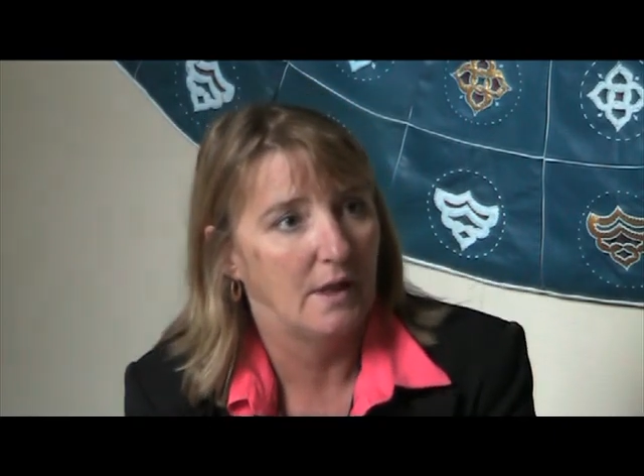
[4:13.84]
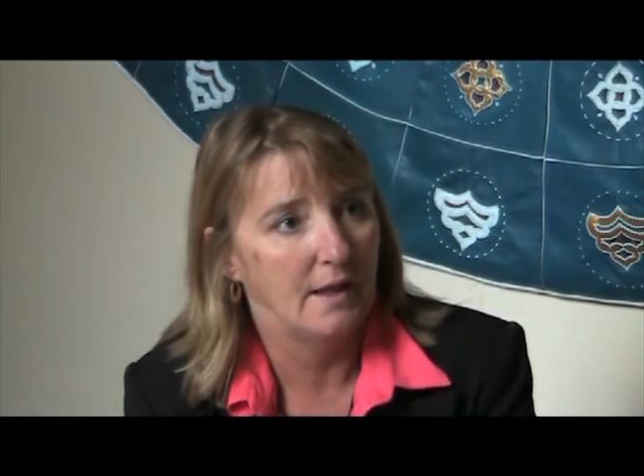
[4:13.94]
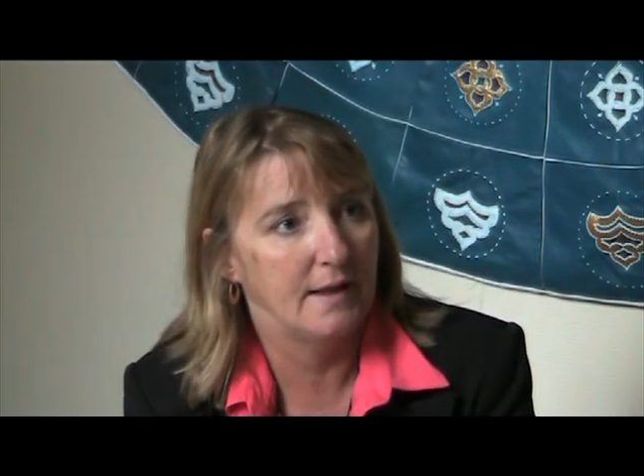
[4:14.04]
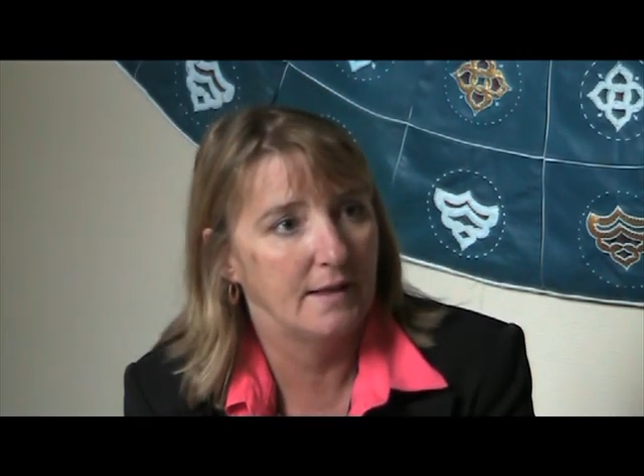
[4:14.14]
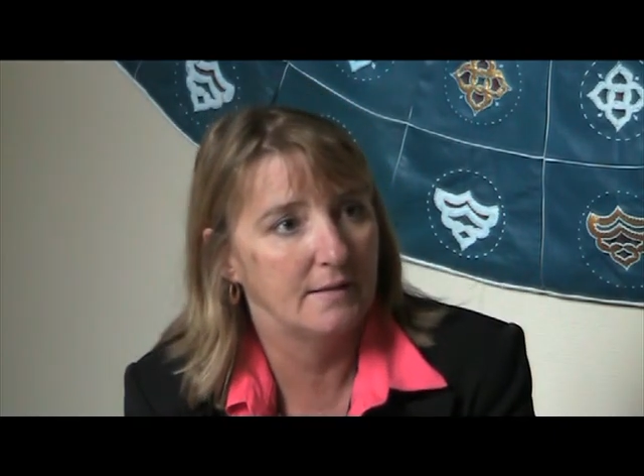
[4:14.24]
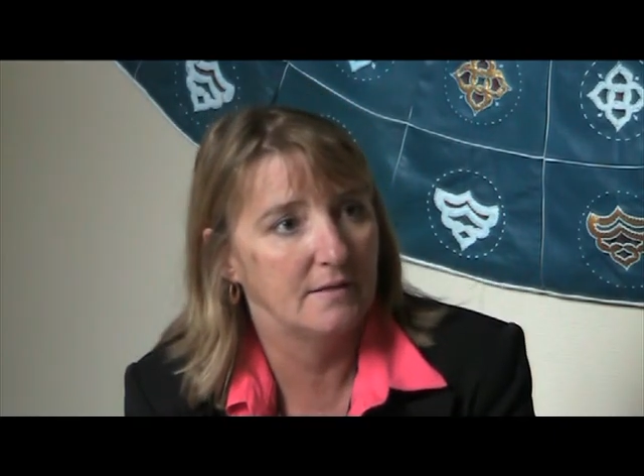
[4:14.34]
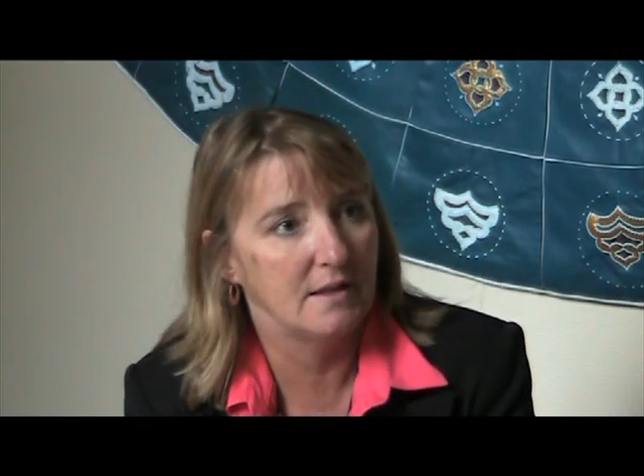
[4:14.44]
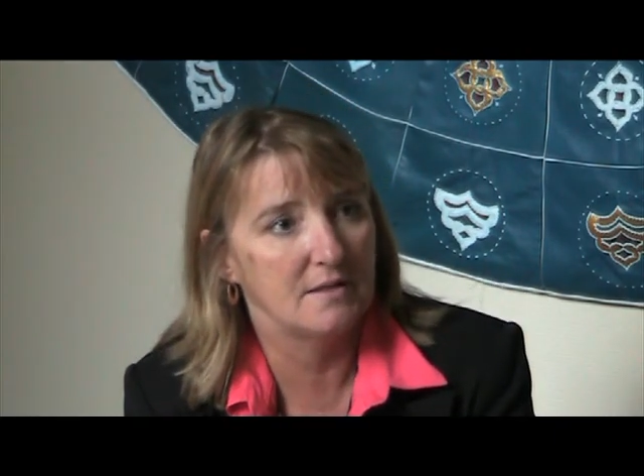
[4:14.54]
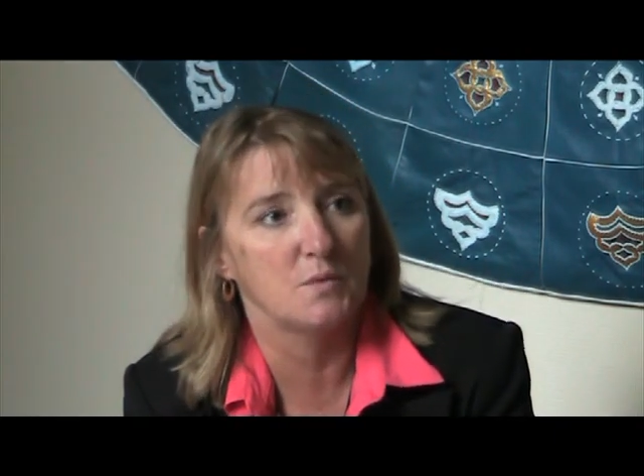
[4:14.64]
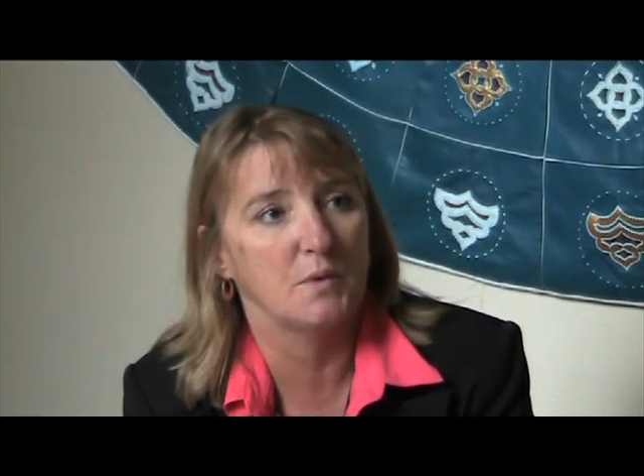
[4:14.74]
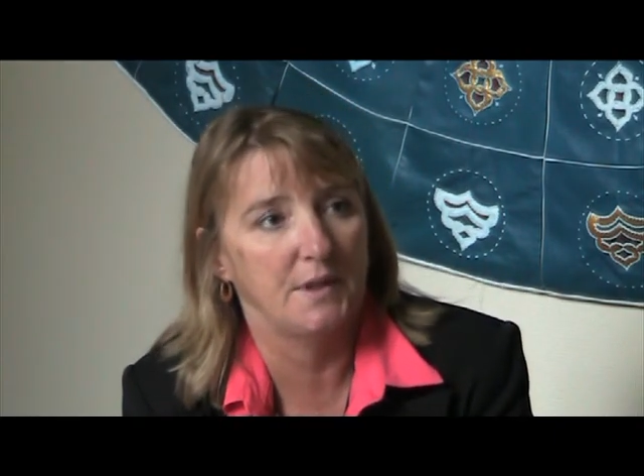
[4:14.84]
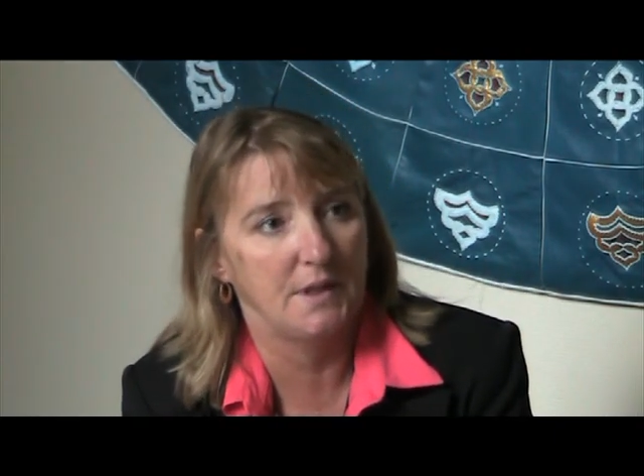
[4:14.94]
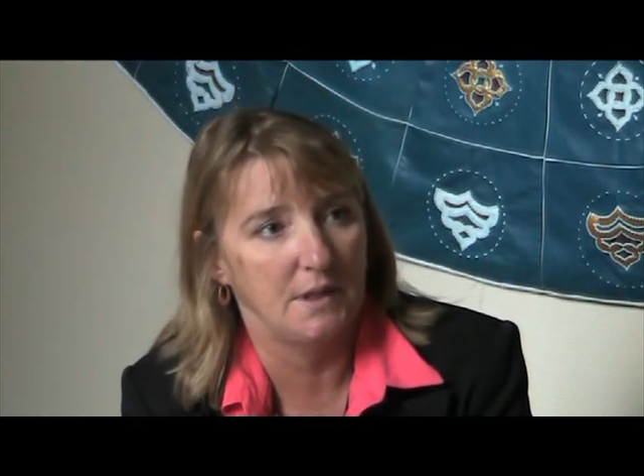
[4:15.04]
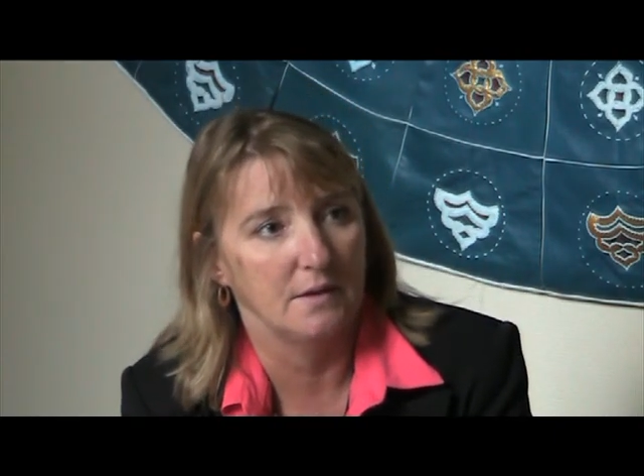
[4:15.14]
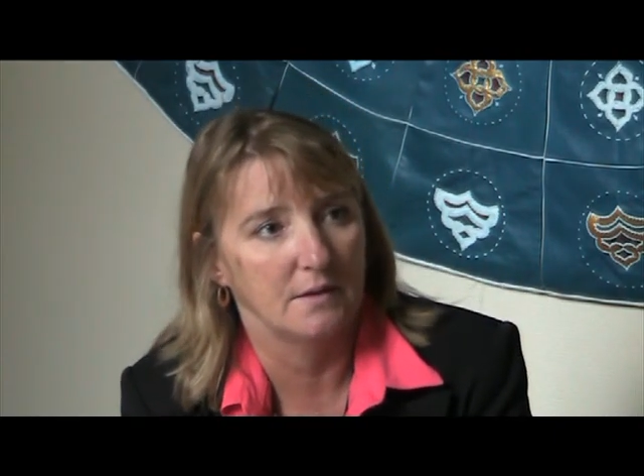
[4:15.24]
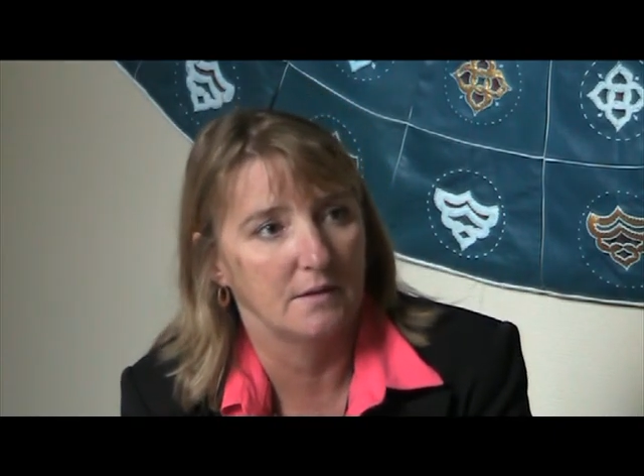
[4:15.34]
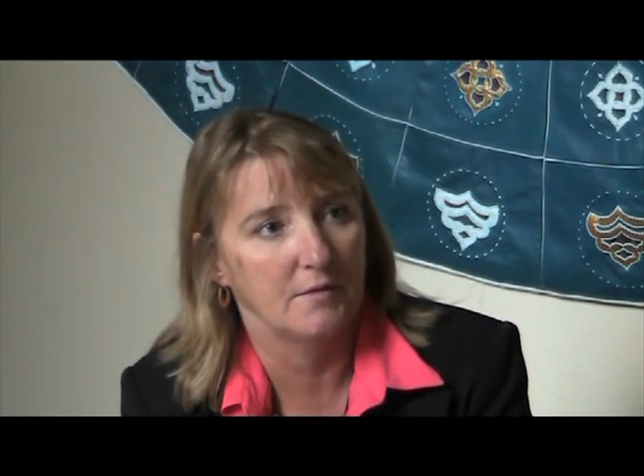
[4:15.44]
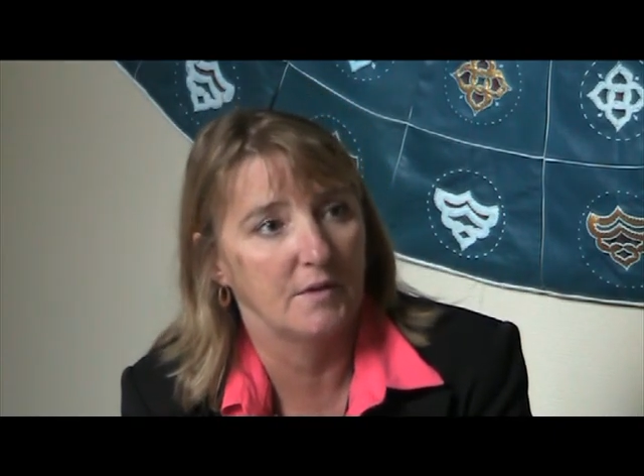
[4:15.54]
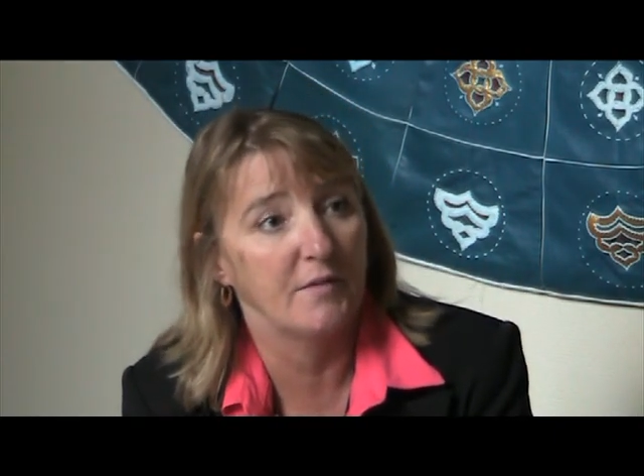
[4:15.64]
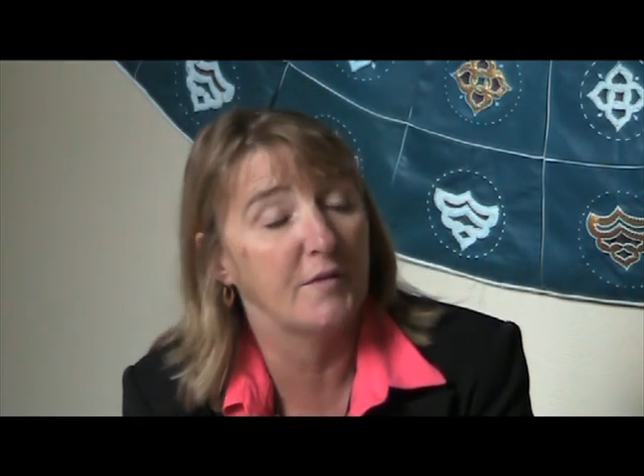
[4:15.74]
and that's what he did.
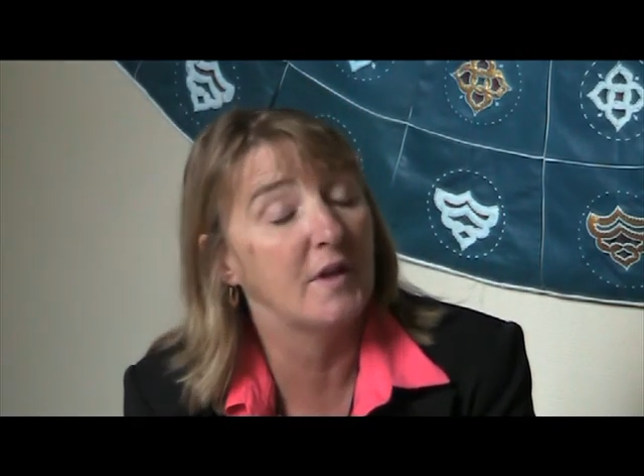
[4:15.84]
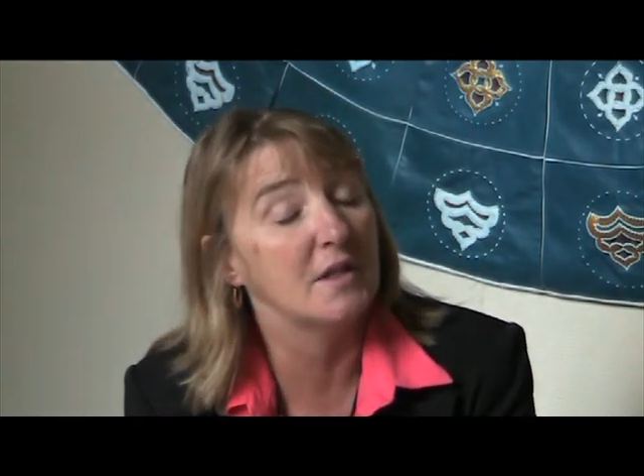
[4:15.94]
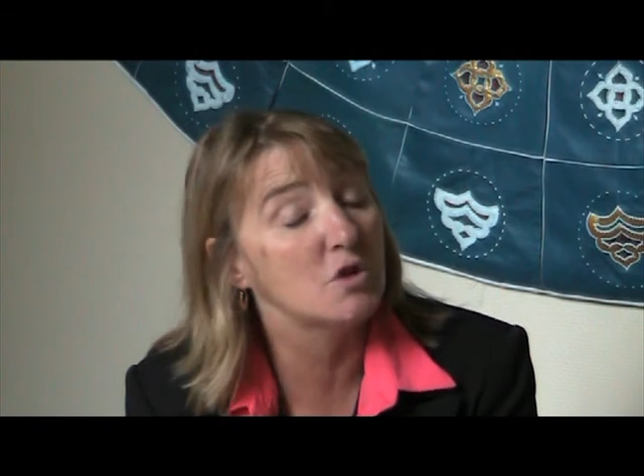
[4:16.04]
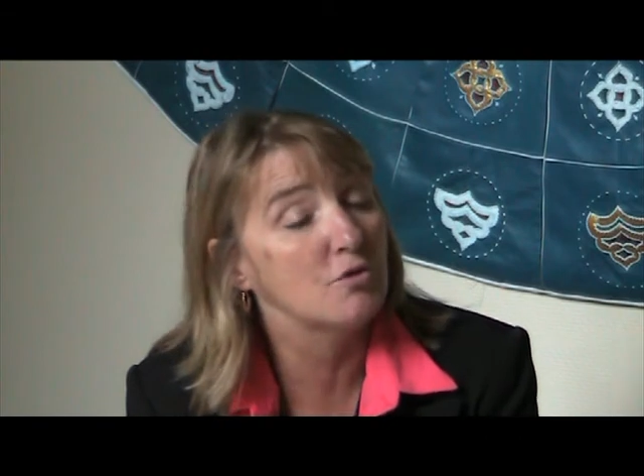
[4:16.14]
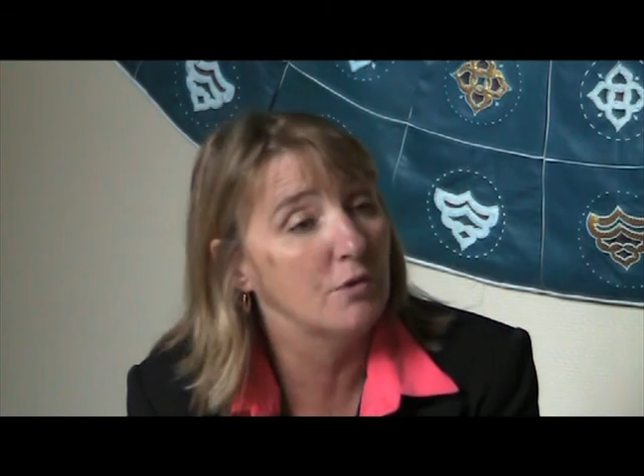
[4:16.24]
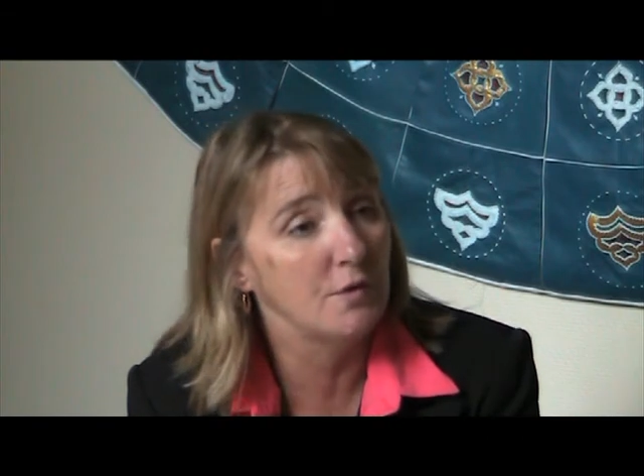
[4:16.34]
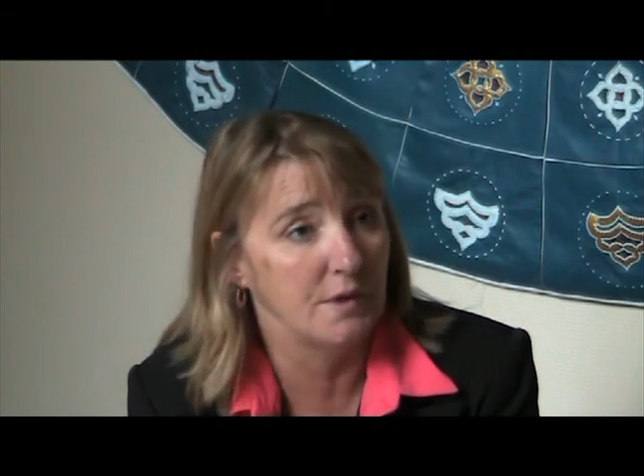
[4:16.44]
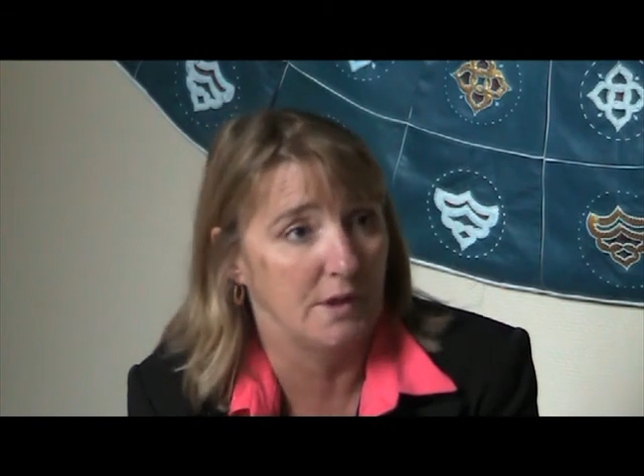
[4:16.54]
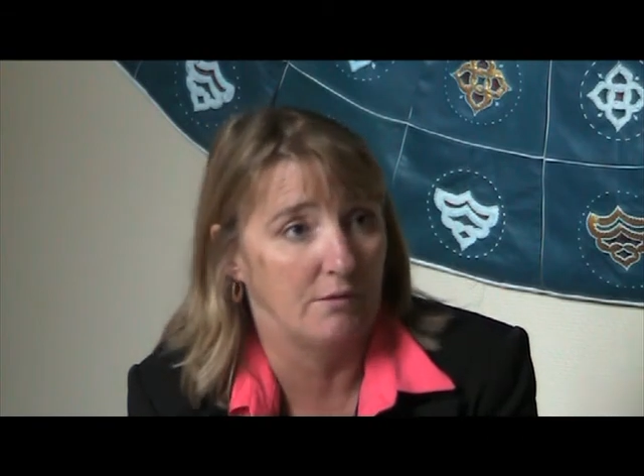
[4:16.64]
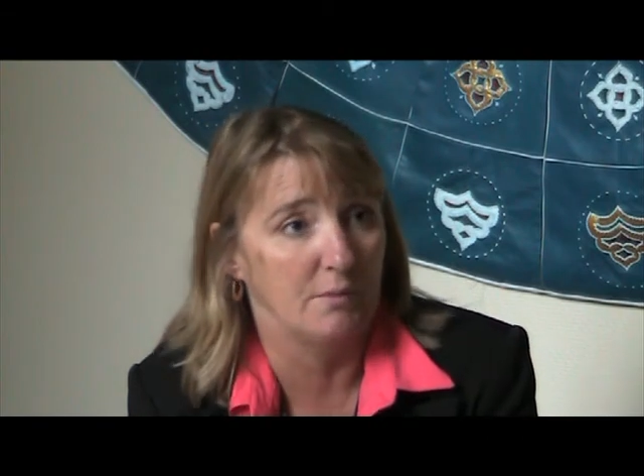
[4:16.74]
The scrutiny